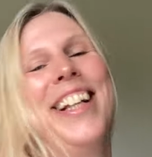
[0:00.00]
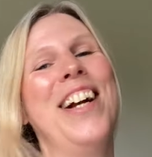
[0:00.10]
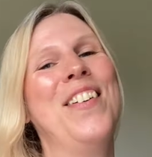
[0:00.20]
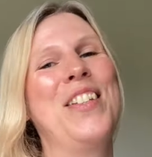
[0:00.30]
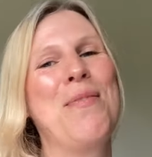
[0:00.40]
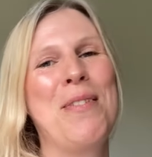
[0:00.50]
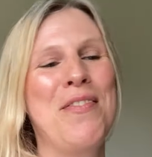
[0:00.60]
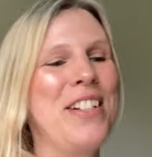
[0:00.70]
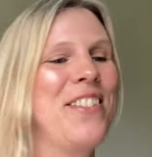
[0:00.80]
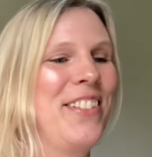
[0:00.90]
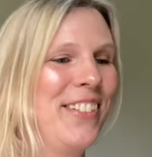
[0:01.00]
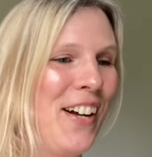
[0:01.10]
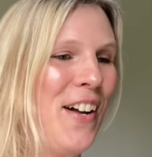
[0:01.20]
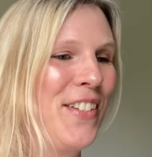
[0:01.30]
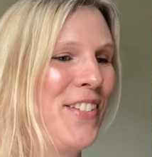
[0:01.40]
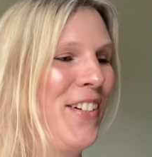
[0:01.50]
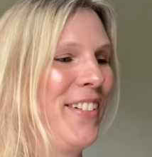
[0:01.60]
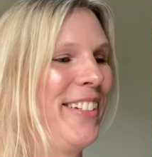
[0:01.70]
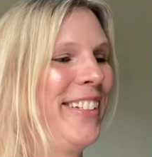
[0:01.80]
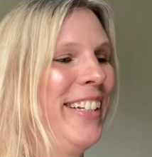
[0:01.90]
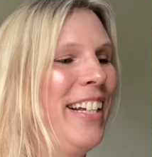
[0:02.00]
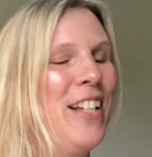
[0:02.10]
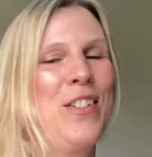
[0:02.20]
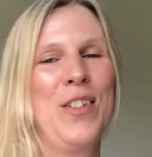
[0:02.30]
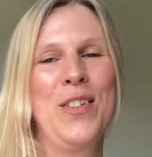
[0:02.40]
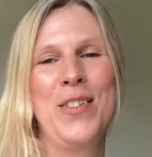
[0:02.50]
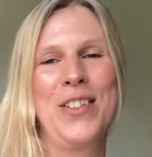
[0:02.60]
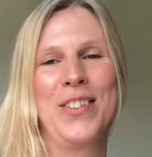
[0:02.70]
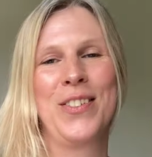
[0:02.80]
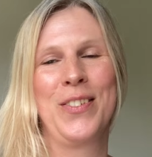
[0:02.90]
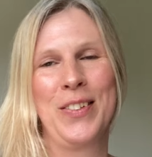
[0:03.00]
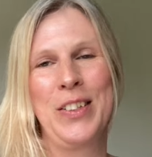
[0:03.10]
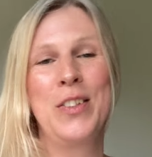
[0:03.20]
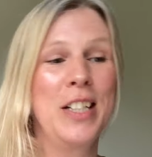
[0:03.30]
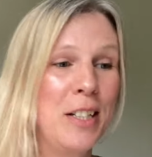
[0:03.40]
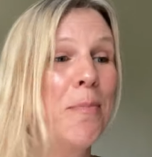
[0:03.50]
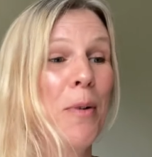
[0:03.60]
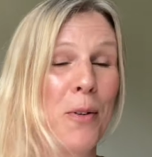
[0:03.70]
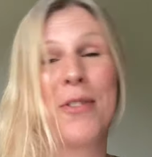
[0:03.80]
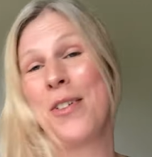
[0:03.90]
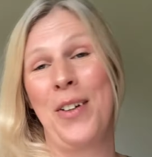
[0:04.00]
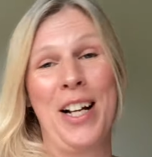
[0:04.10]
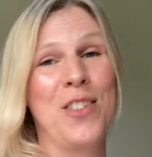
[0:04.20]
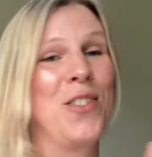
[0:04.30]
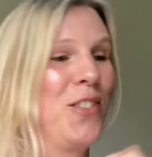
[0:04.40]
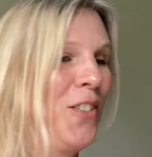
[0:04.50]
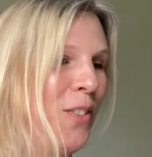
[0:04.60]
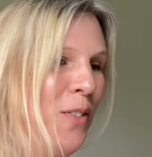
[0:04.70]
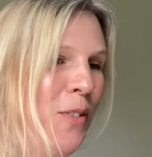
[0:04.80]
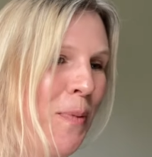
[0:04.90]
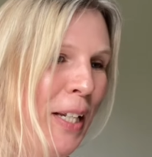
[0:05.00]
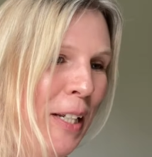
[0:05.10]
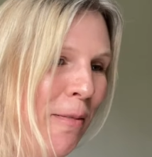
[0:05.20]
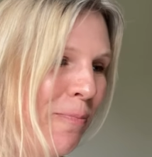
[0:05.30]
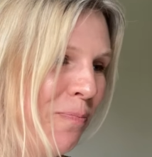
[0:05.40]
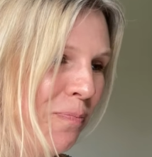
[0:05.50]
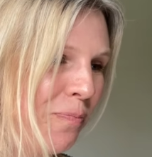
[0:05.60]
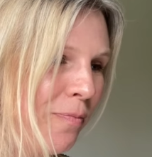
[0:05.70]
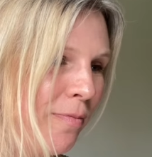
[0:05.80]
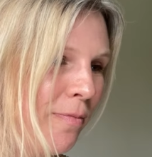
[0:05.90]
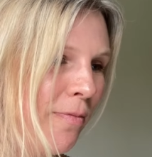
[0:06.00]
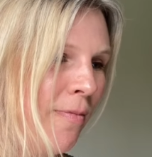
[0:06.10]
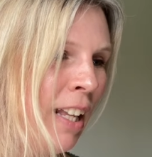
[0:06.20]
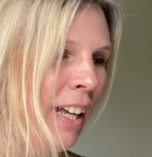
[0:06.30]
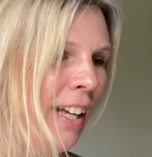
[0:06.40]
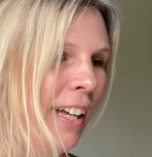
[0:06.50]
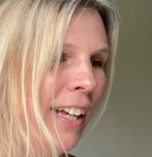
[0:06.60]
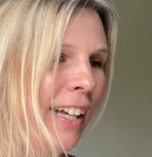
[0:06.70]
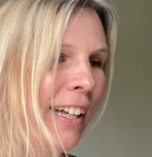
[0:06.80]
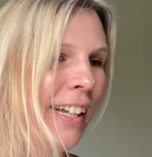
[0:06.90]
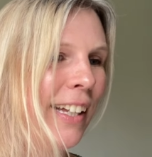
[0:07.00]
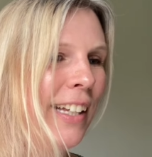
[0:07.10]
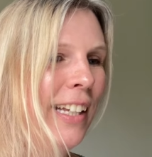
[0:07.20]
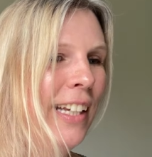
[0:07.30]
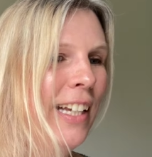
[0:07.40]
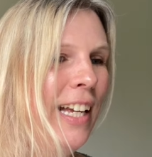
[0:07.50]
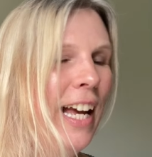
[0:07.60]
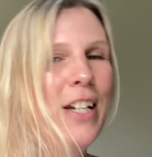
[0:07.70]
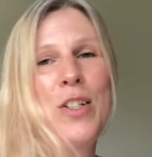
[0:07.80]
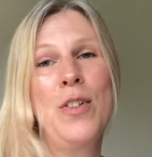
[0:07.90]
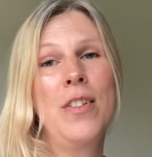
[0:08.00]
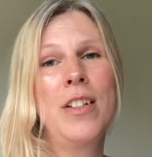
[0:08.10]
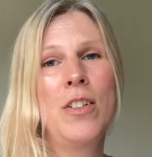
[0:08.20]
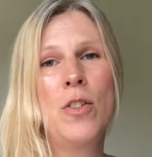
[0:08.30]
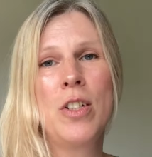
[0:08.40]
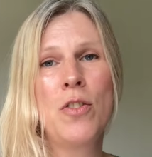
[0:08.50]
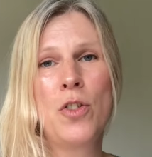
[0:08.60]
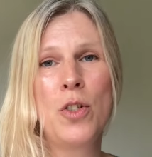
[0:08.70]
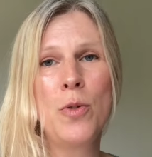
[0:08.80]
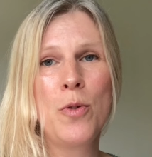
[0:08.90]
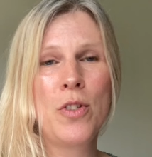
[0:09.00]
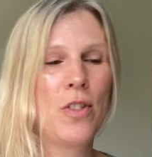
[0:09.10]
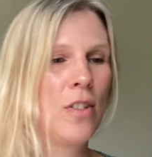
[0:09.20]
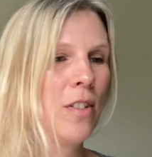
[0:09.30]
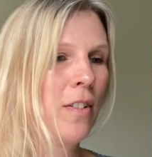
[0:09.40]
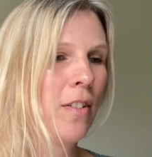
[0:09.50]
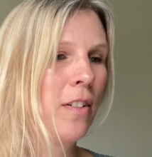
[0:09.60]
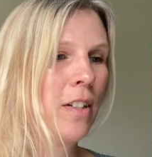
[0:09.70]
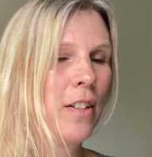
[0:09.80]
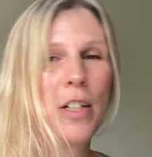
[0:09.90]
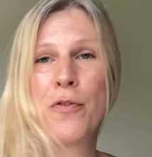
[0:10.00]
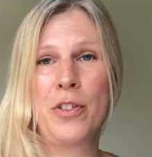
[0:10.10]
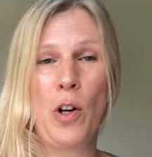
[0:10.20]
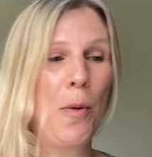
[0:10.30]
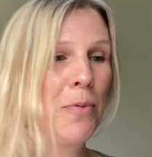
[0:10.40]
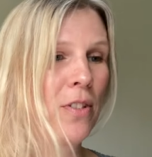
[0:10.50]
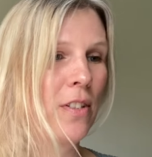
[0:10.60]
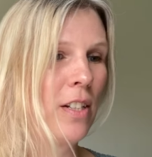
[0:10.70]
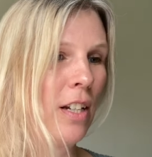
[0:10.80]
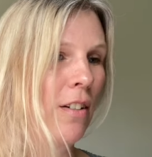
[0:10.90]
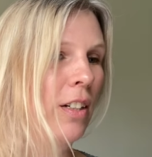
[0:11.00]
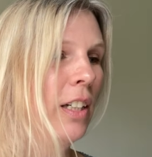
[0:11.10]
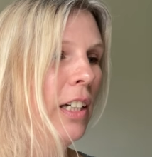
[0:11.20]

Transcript: With a provisional cast on, so you knit in both directions, so to speak. And you can choose different options here.